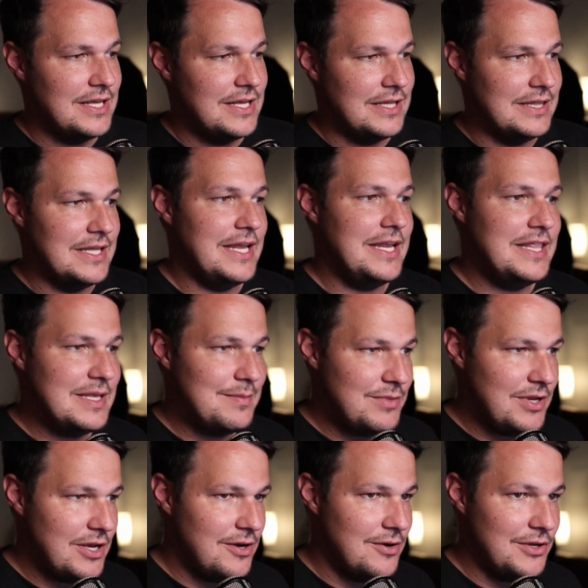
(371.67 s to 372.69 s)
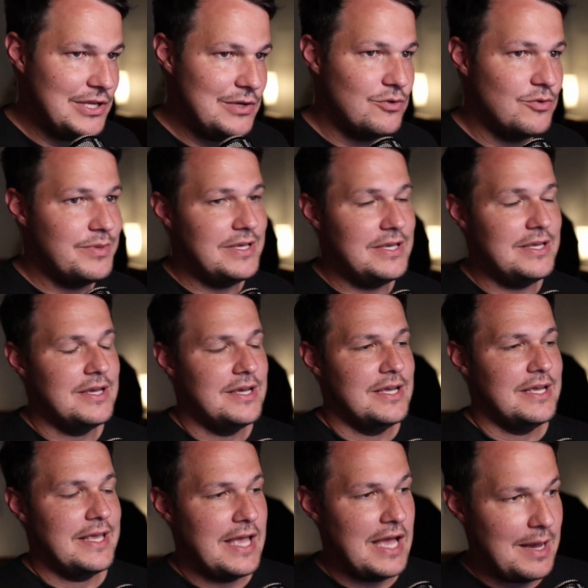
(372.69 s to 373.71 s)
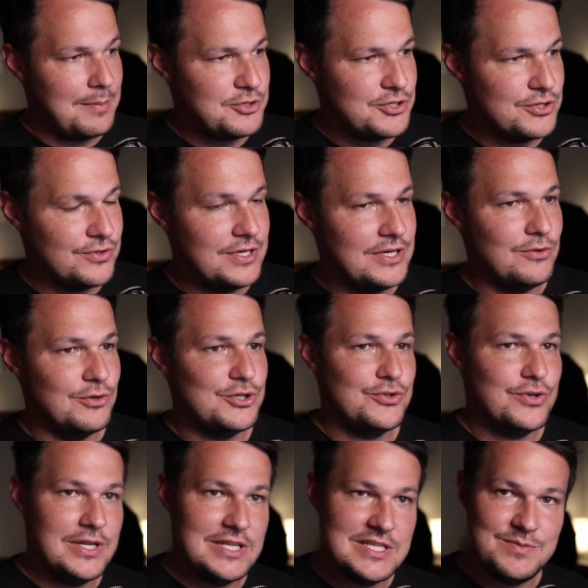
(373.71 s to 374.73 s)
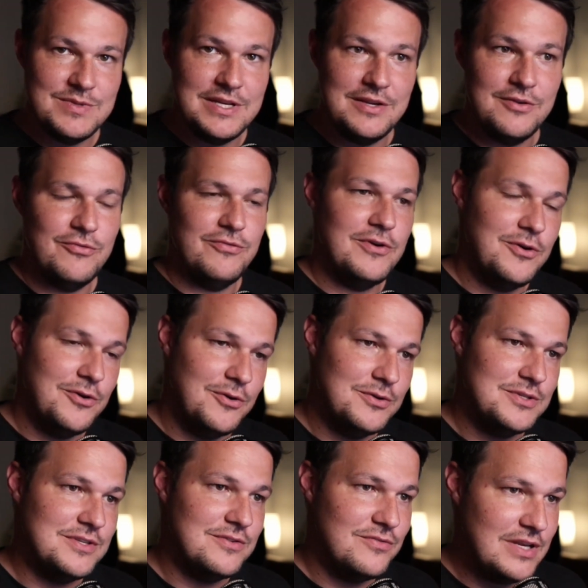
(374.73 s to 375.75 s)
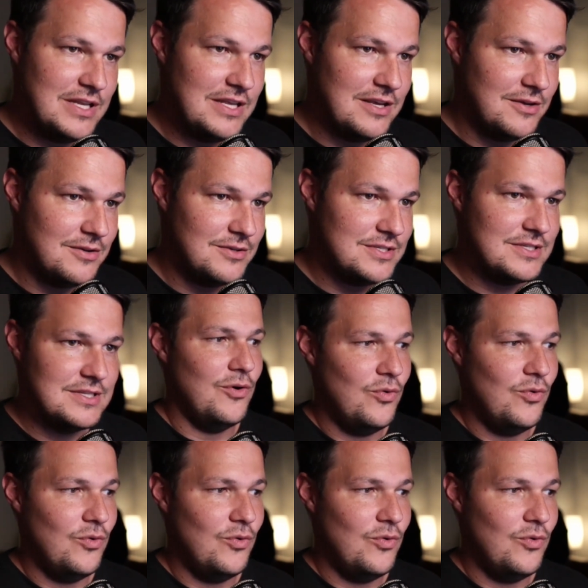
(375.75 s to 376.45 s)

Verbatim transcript: letting them know you will be capturing or transmitting photos and videos